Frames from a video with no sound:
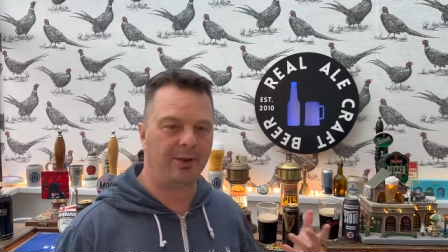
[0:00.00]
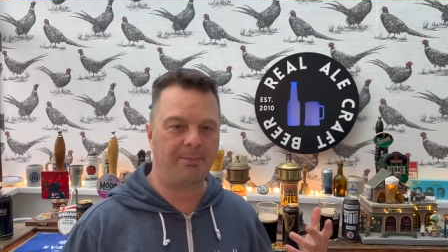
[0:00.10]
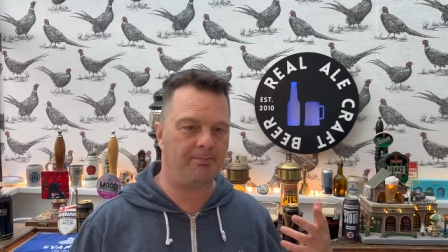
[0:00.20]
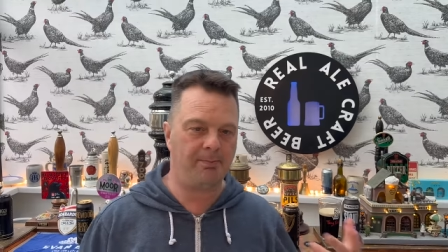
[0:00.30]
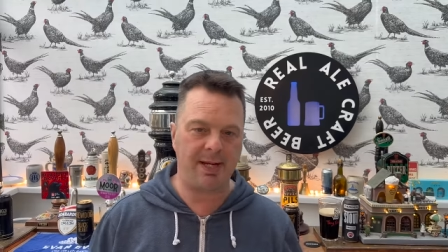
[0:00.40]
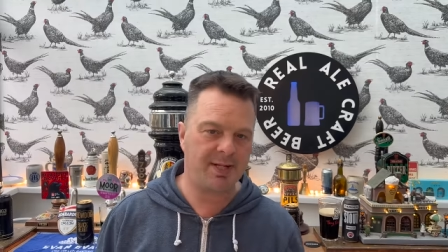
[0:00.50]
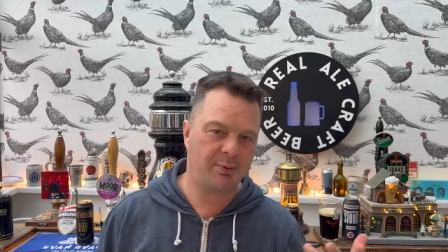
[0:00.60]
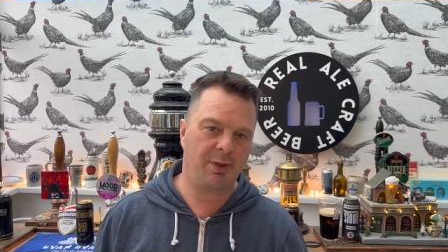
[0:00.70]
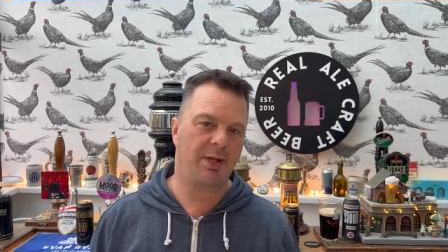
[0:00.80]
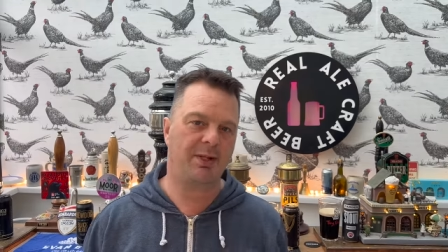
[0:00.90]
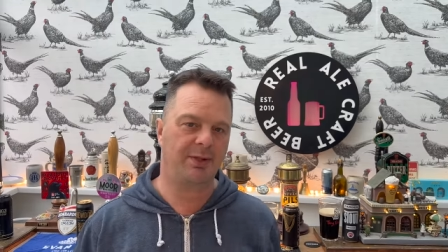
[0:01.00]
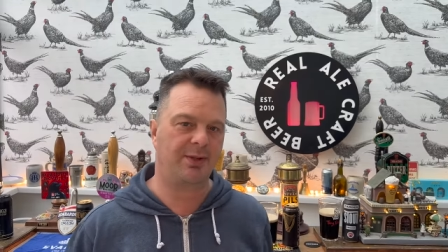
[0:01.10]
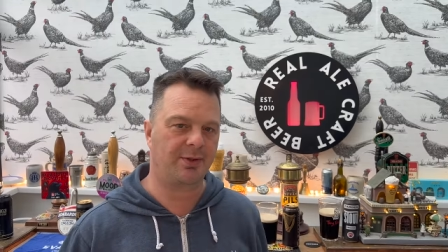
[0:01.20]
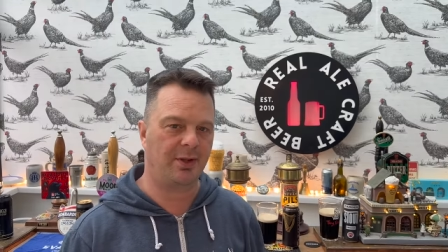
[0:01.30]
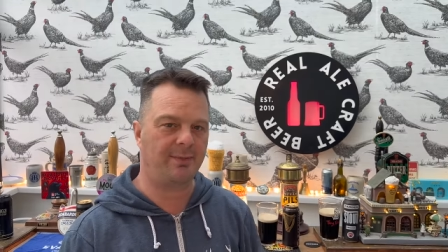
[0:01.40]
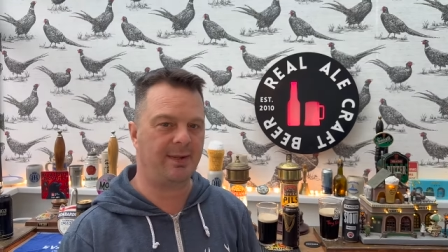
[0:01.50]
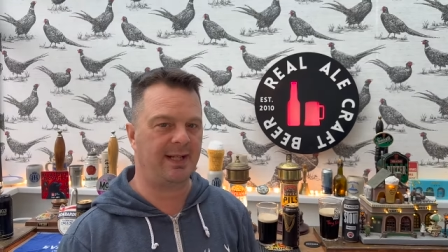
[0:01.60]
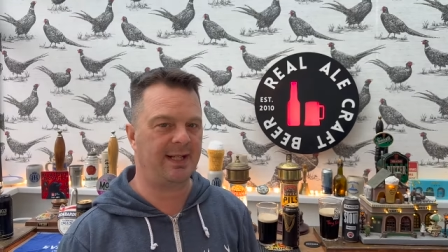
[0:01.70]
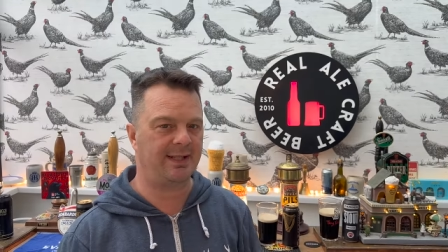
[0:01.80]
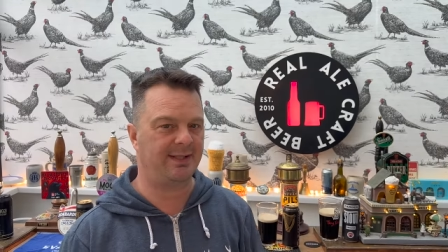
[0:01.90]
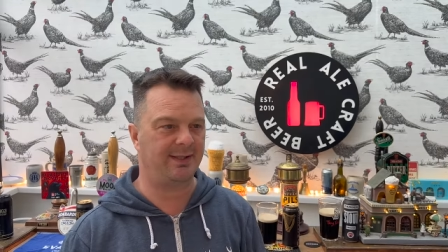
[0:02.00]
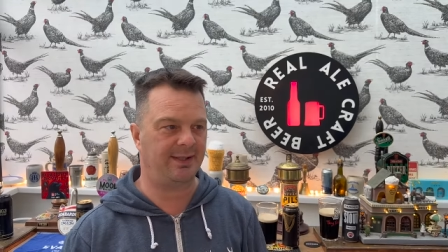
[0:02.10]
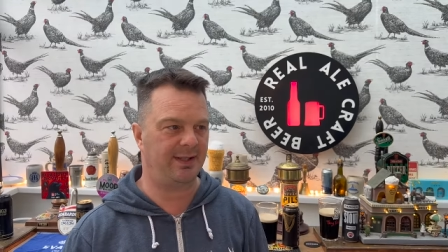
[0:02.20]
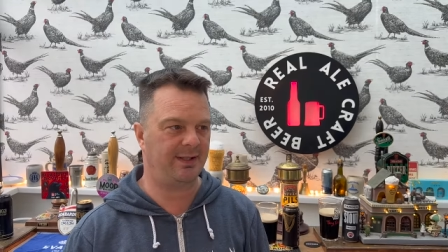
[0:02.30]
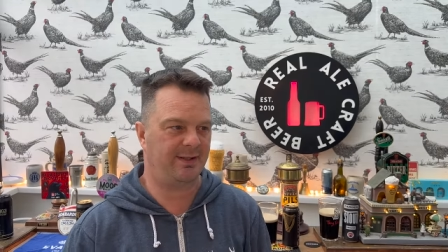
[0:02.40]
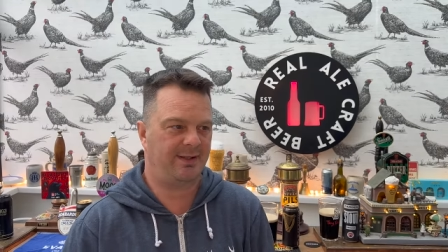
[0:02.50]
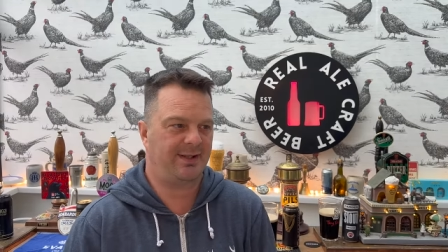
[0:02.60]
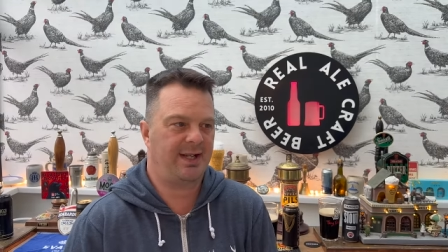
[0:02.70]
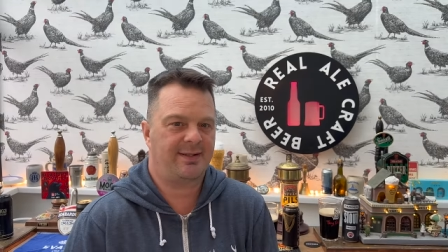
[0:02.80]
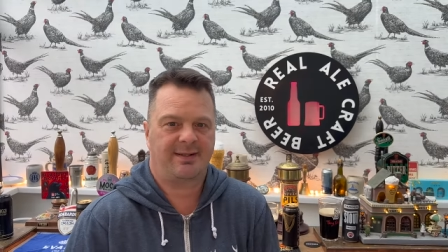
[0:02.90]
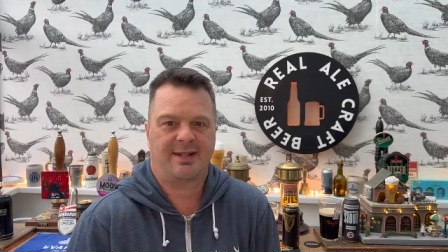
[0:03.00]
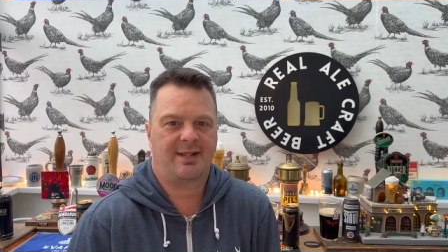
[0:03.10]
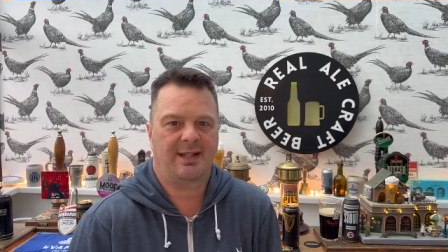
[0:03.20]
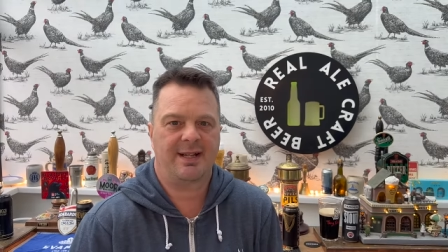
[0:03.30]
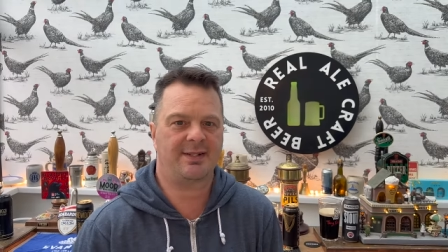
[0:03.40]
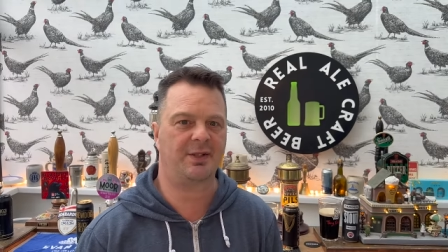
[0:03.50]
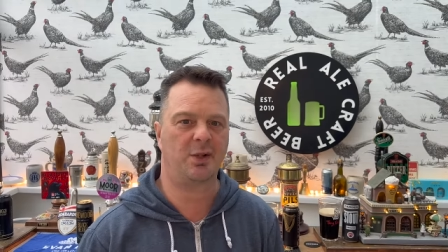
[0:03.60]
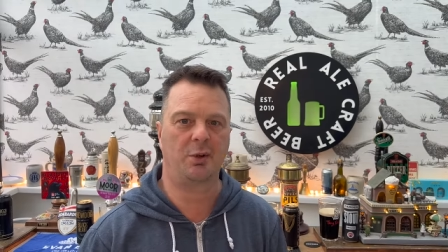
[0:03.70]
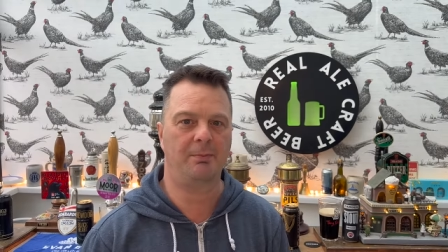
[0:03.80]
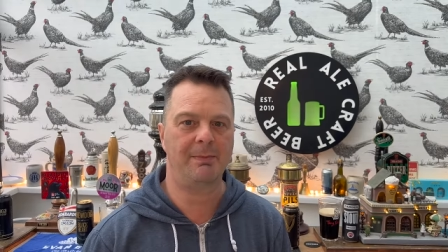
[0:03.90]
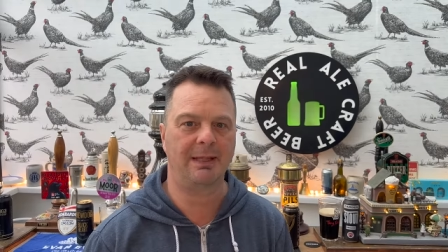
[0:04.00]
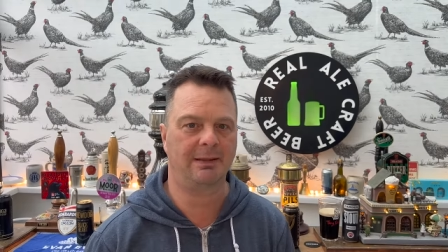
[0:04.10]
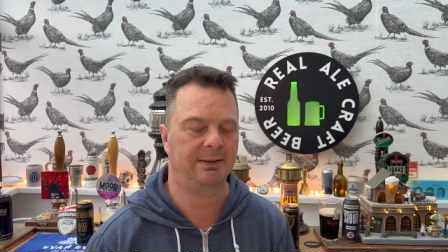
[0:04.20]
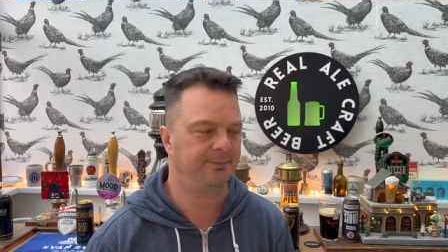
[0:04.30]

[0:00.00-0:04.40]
best way I can describe the Guinness is that it just tastes like a glass of cold milk.